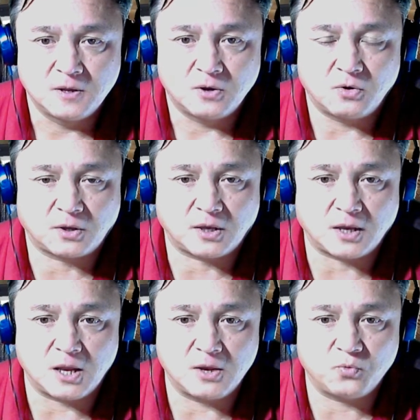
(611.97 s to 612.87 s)

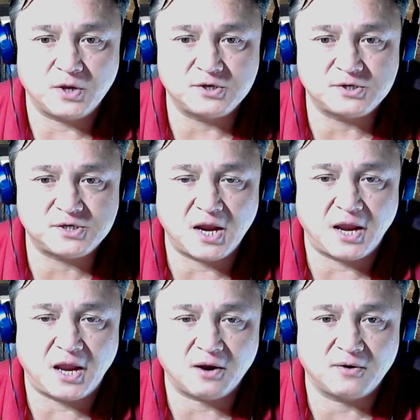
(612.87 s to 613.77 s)
Okay, what you're seeing
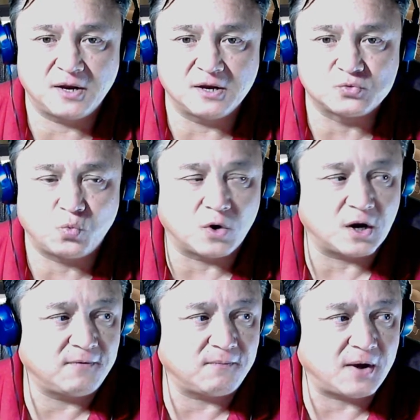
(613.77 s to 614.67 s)
here is
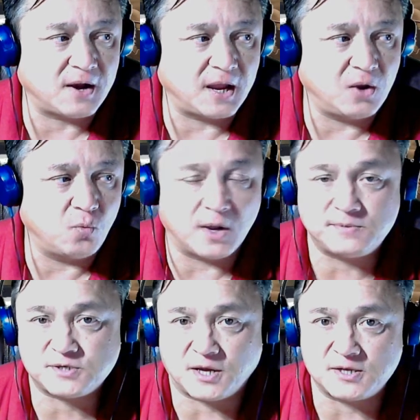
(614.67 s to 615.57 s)
one of my
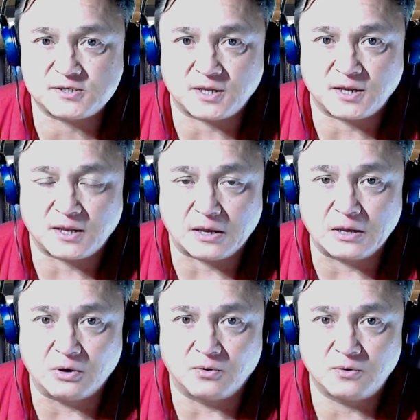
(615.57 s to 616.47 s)
websites
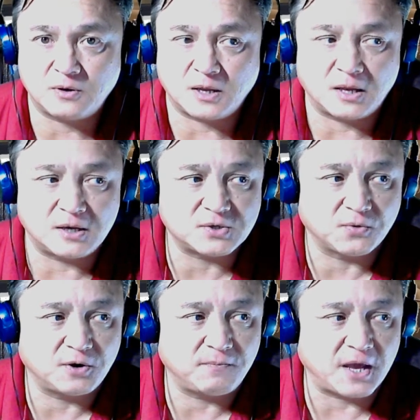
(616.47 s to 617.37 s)
I own, and so
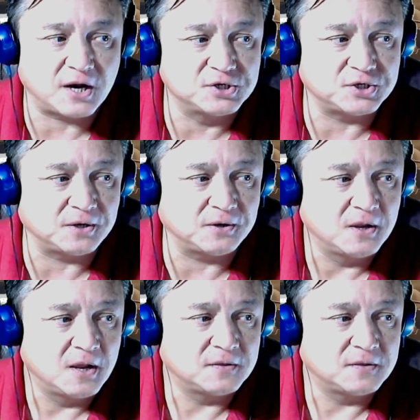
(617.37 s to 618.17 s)
we're going to manage it.